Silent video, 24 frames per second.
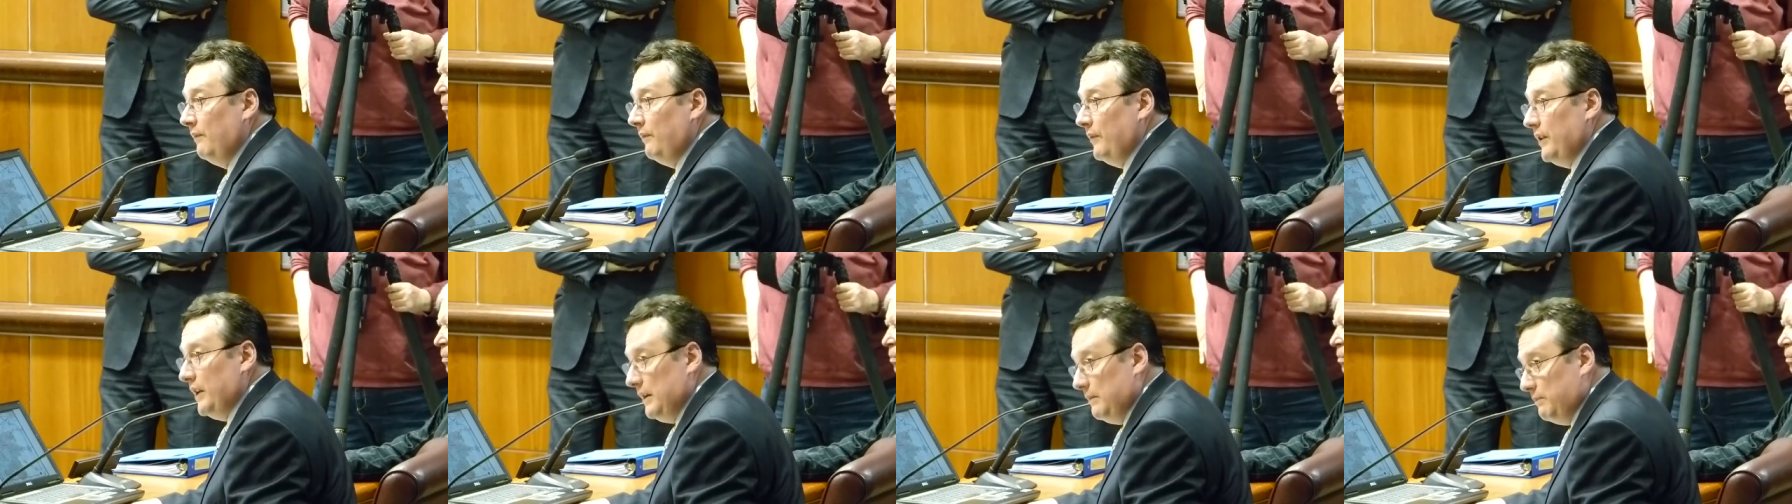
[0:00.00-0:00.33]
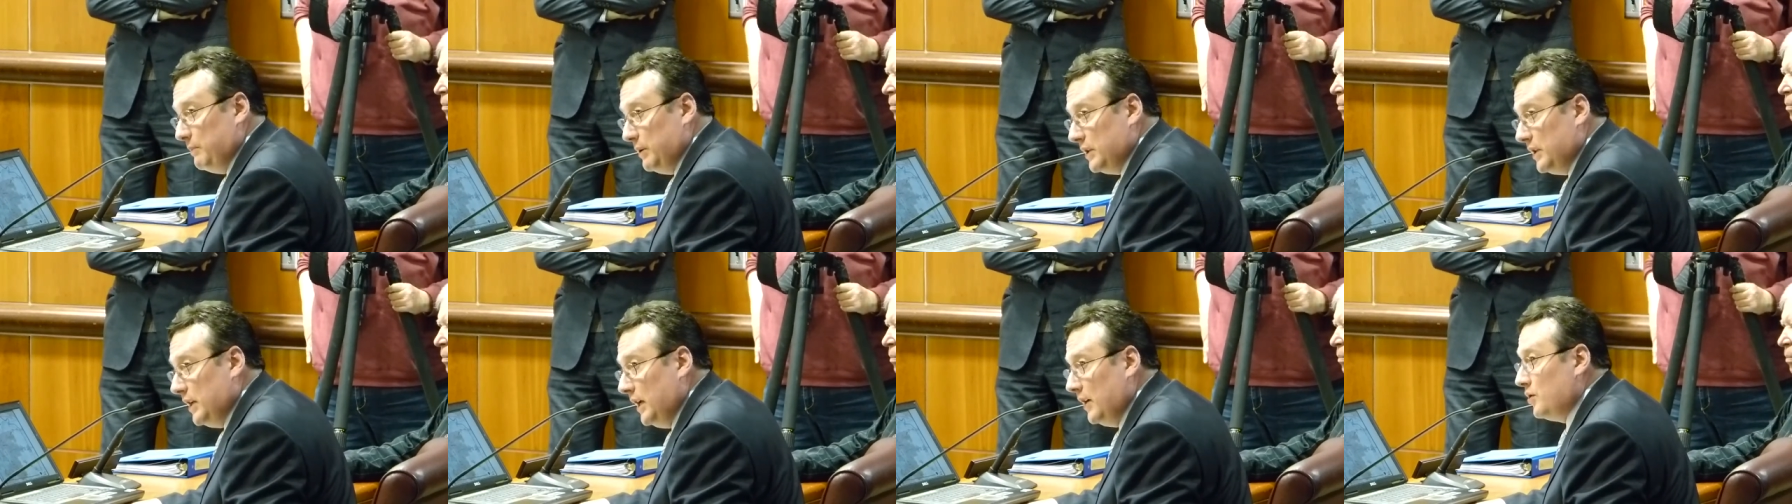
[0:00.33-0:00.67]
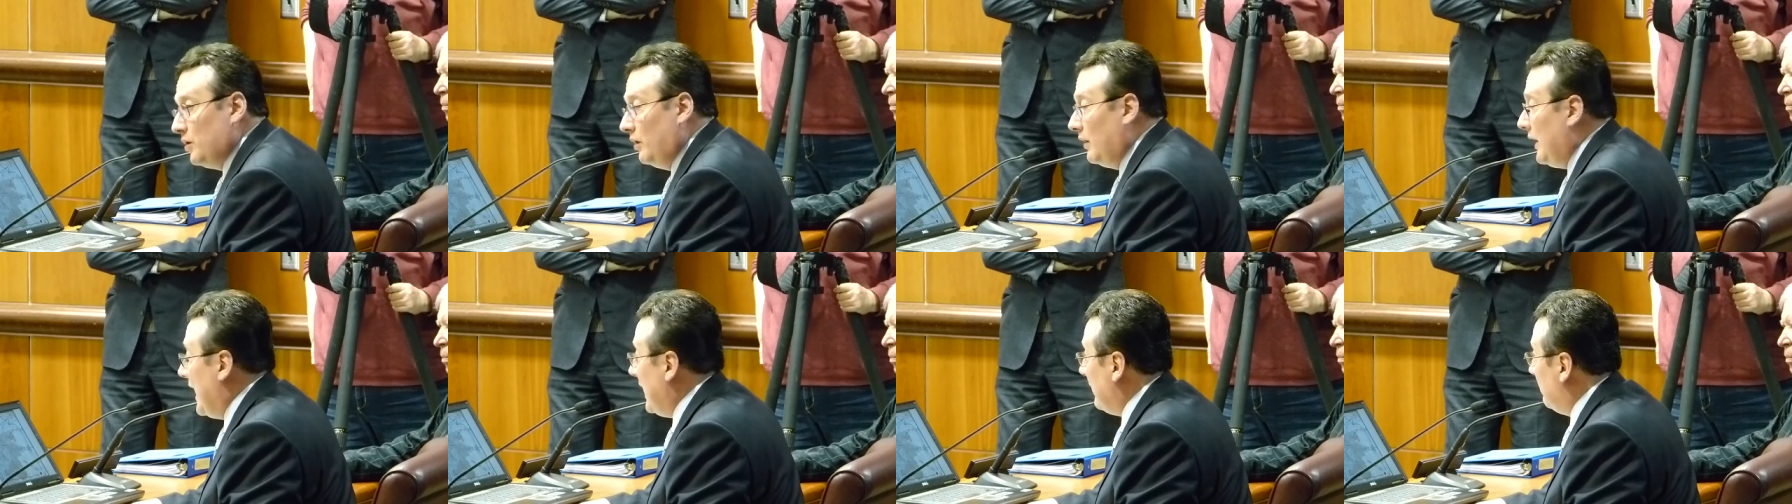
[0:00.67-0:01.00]
the
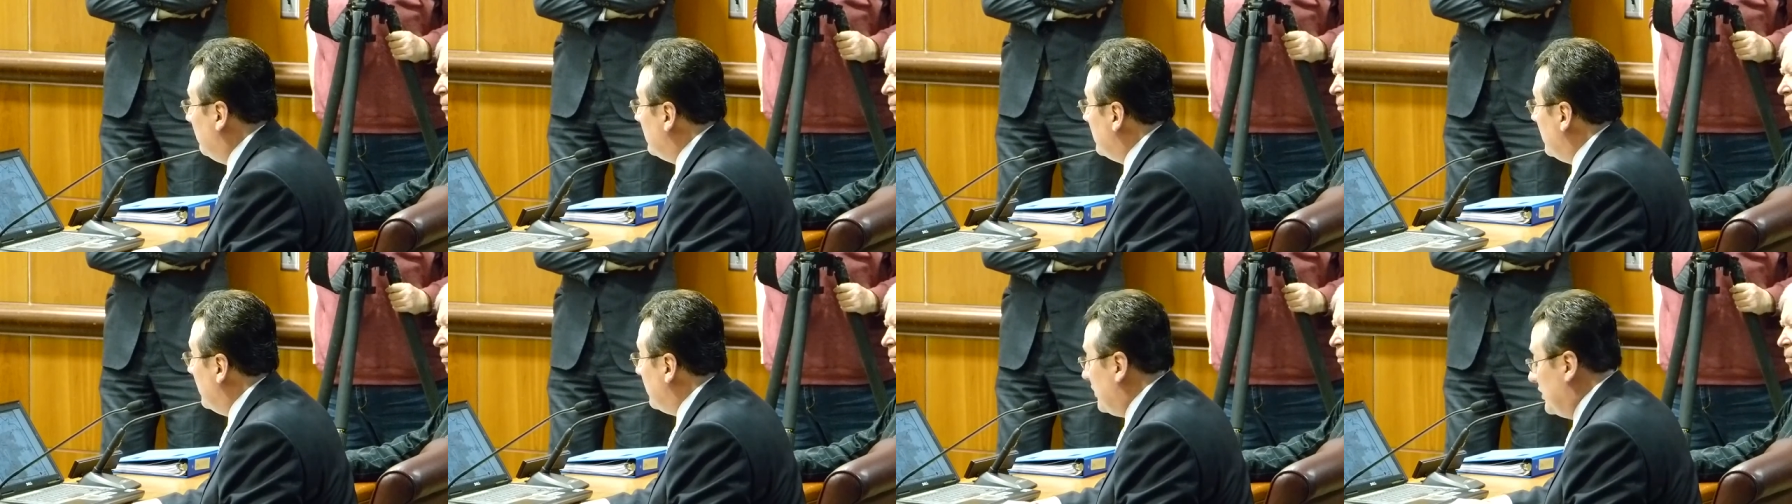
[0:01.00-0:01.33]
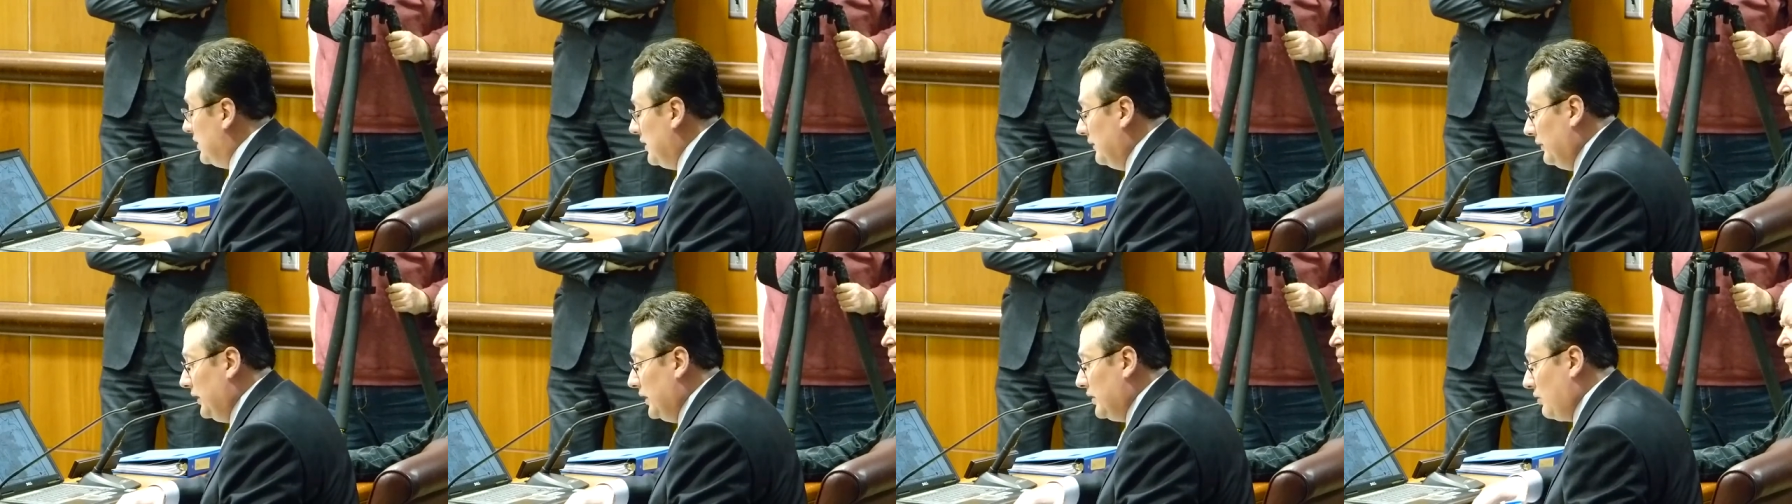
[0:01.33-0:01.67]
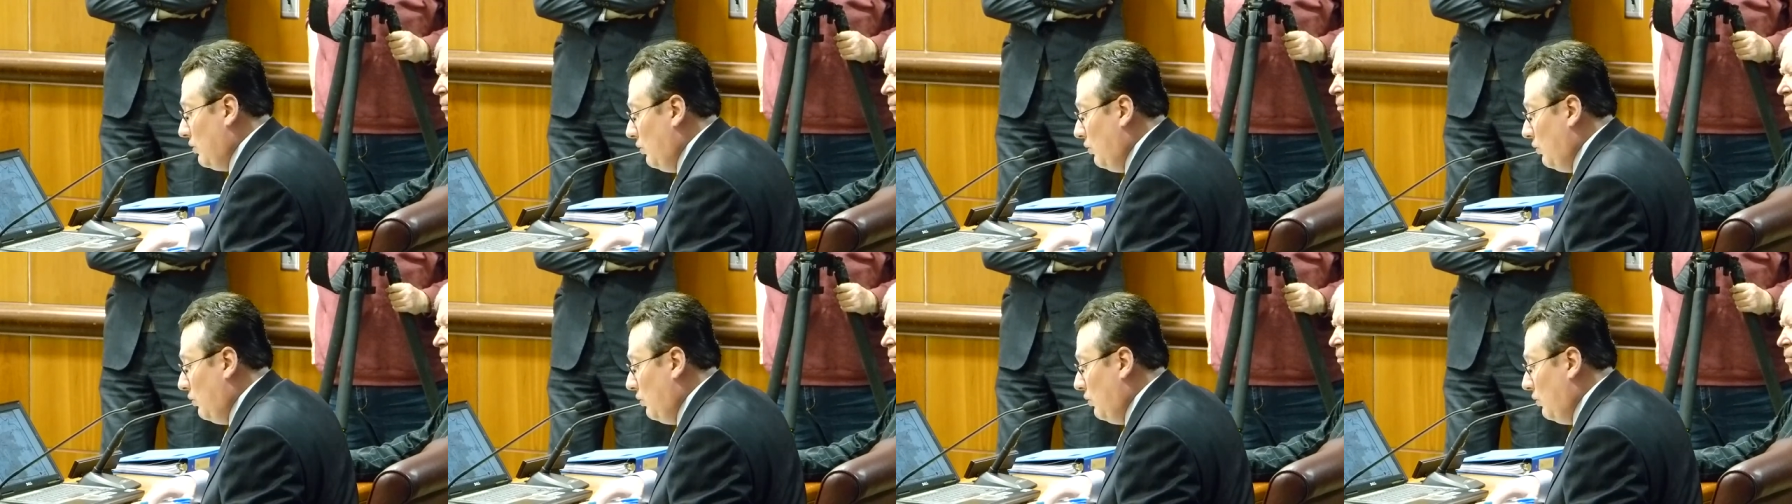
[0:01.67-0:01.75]
potential acquisition of these